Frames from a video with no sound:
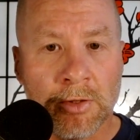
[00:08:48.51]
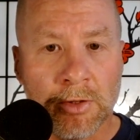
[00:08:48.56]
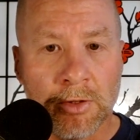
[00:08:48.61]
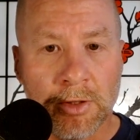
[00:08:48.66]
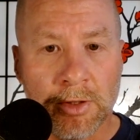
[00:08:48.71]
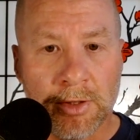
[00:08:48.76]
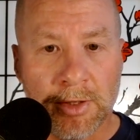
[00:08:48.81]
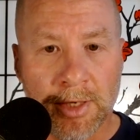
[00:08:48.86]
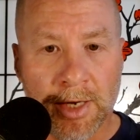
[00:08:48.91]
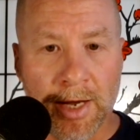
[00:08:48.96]

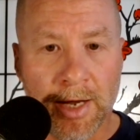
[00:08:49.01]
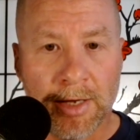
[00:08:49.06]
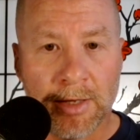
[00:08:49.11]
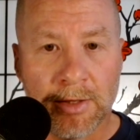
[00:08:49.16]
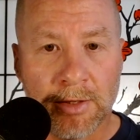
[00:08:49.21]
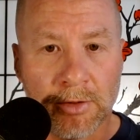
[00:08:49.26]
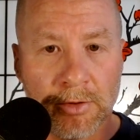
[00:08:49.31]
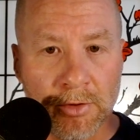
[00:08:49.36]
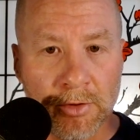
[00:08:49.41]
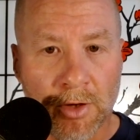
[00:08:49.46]
could take
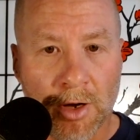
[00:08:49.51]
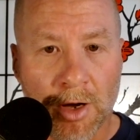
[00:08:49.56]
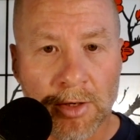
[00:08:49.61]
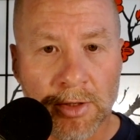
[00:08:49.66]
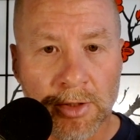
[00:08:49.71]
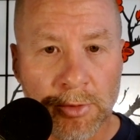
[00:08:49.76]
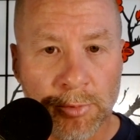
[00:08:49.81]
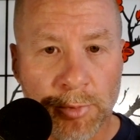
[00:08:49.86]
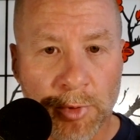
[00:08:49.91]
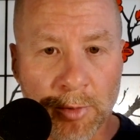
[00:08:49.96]
this thought
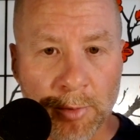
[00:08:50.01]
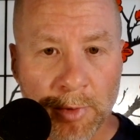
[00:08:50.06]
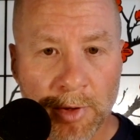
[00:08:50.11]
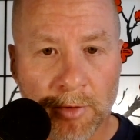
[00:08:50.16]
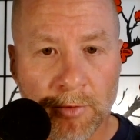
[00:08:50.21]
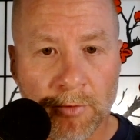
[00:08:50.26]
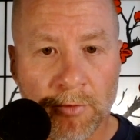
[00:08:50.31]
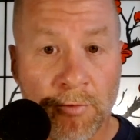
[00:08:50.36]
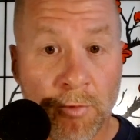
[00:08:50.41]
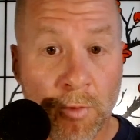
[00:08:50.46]
experiment
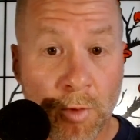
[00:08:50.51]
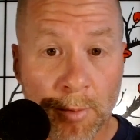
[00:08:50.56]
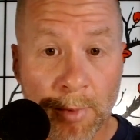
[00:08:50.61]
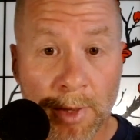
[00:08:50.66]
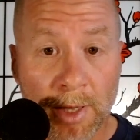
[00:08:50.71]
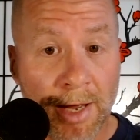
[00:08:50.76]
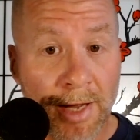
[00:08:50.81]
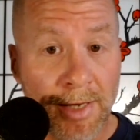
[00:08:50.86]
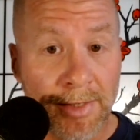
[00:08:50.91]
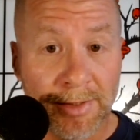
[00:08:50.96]
and
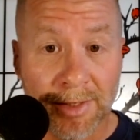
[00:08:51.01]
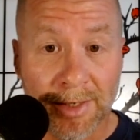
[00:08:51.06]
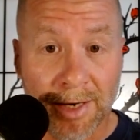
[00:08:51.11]
formalize it.